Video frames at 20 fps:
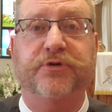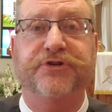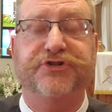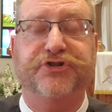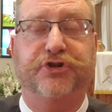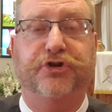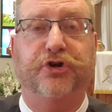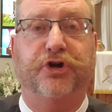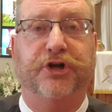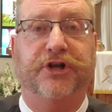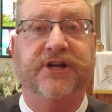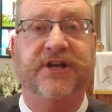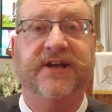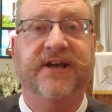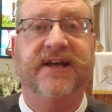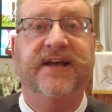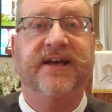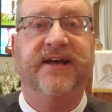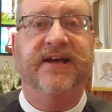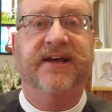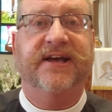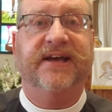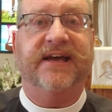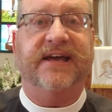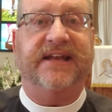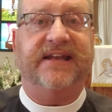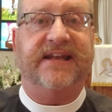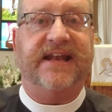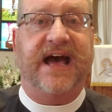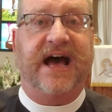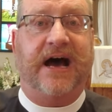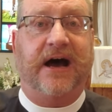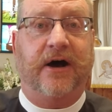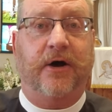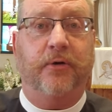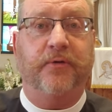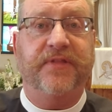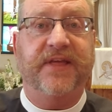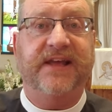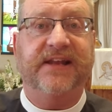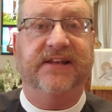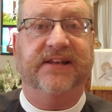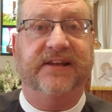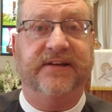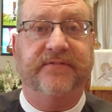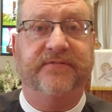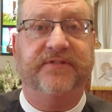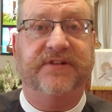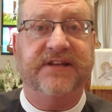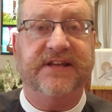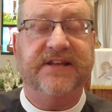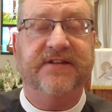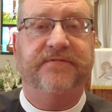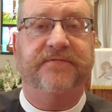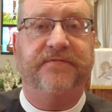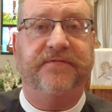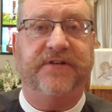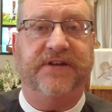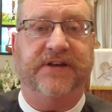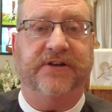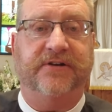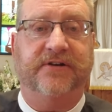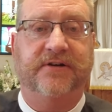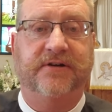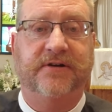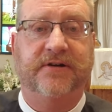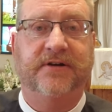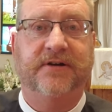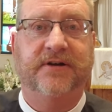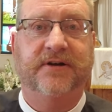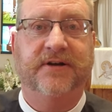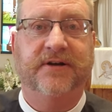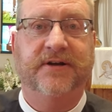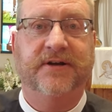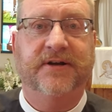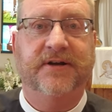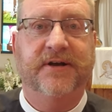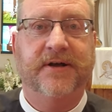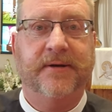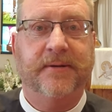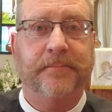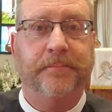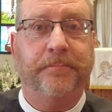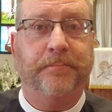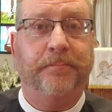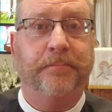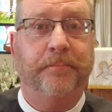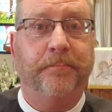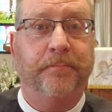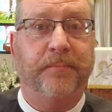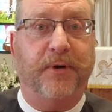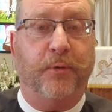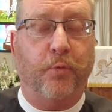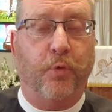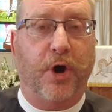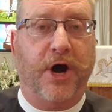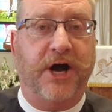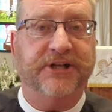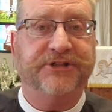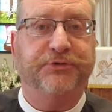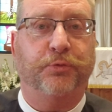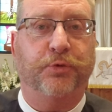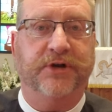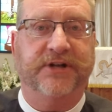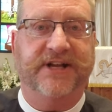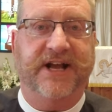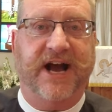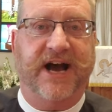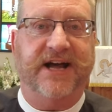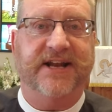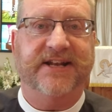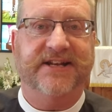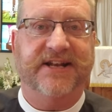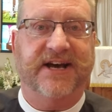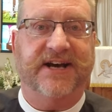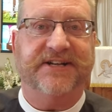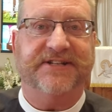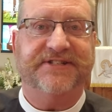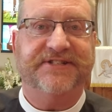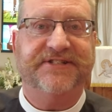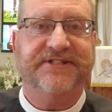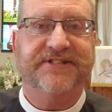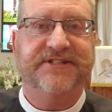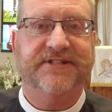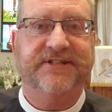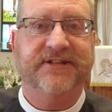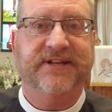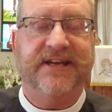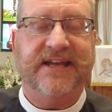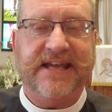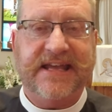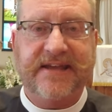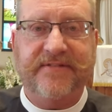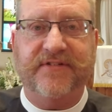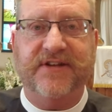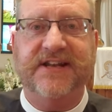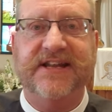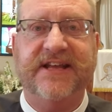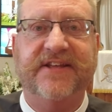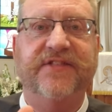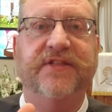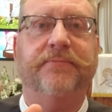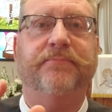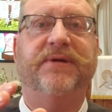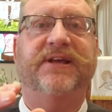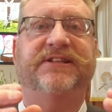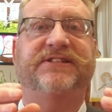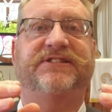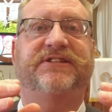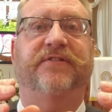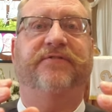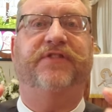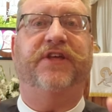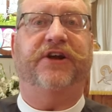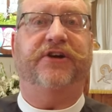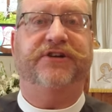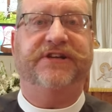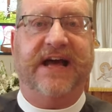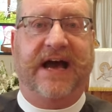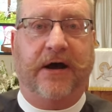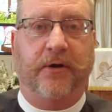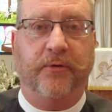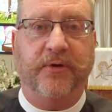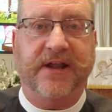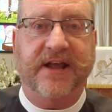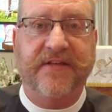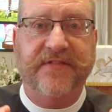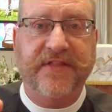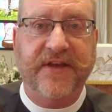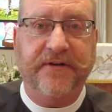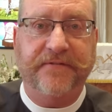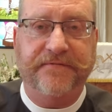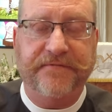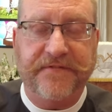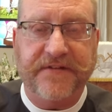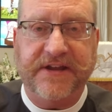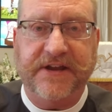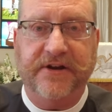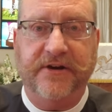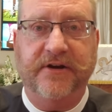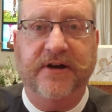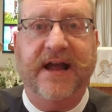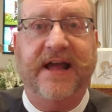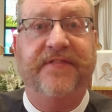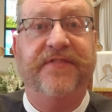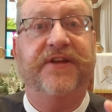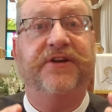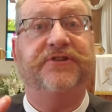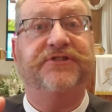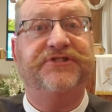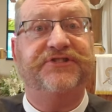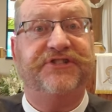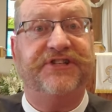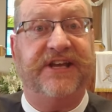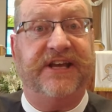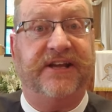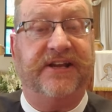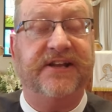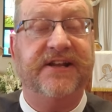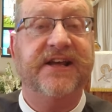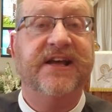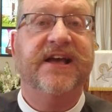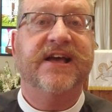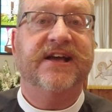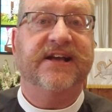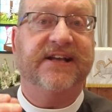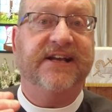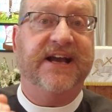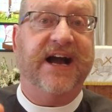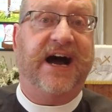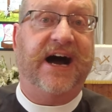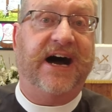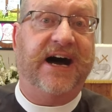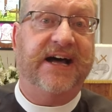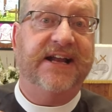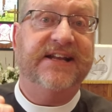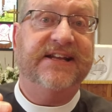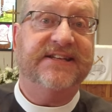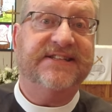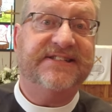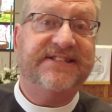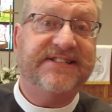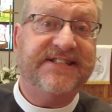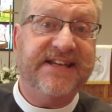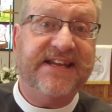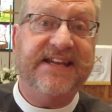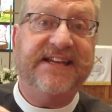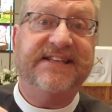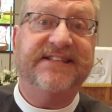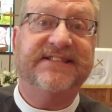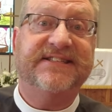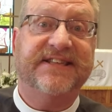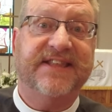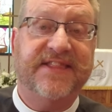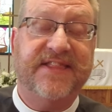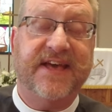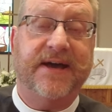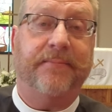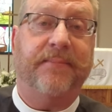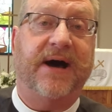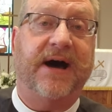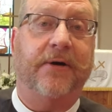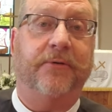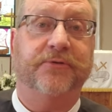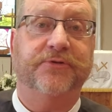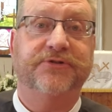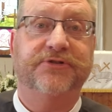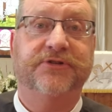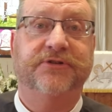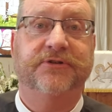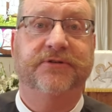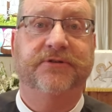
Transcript: was good, and now they lived in fear. But watch what God does. Even in the midst of their doubt and their fear and their sin, God seeks them out.